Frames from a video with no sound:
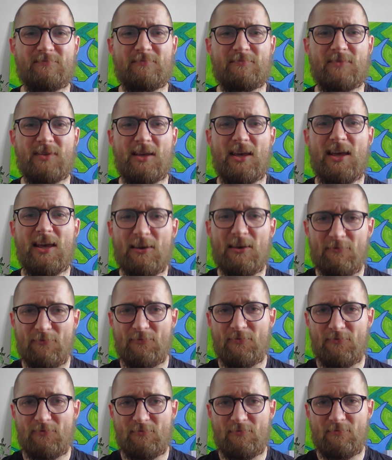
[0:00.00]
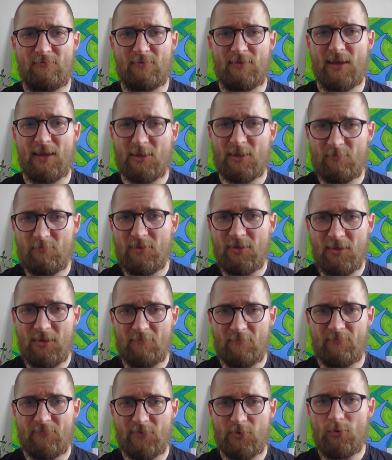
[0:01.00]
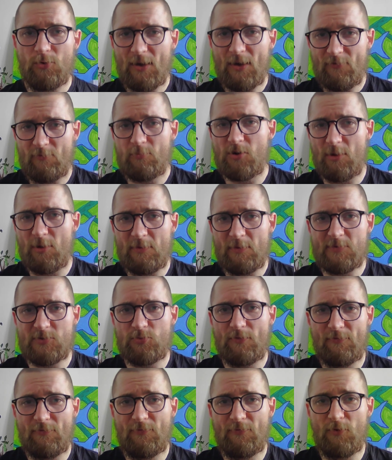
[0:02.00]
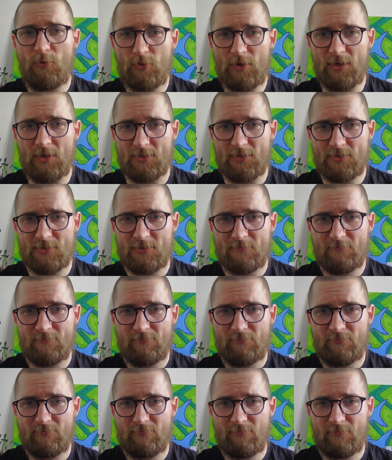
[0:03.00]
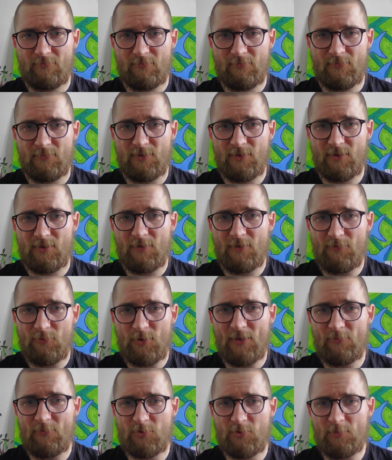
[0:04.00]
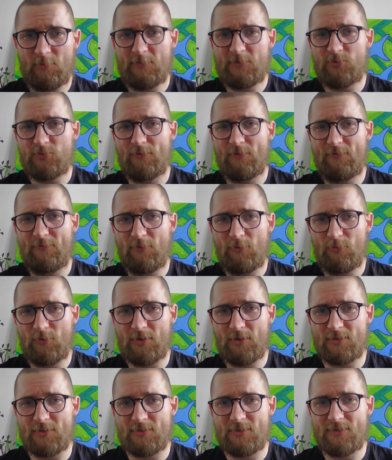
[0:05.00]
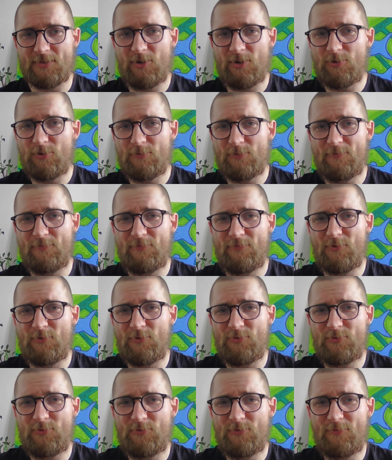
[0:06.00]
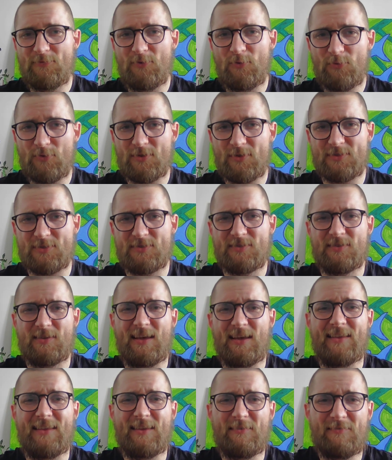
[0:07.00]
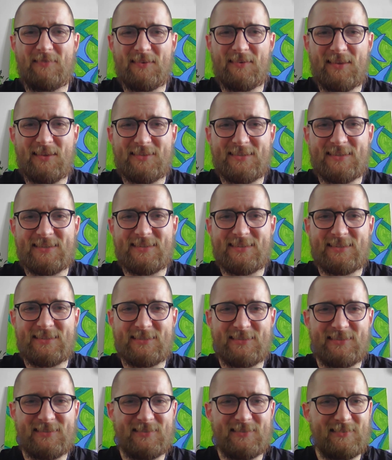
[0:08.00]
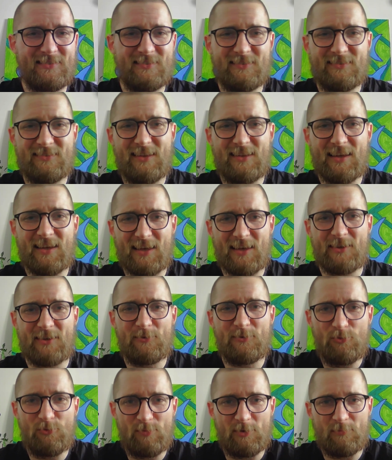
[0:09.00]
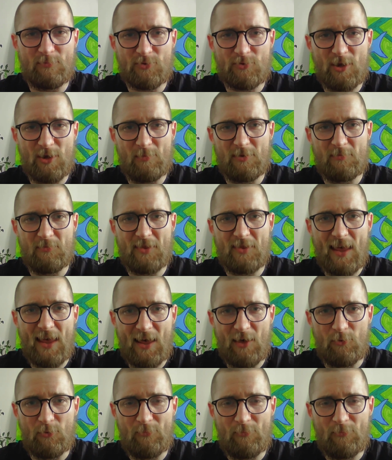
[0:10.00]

if, like me, you have problems with focus, it's hard for you to focus, and I think that's like a global problem now.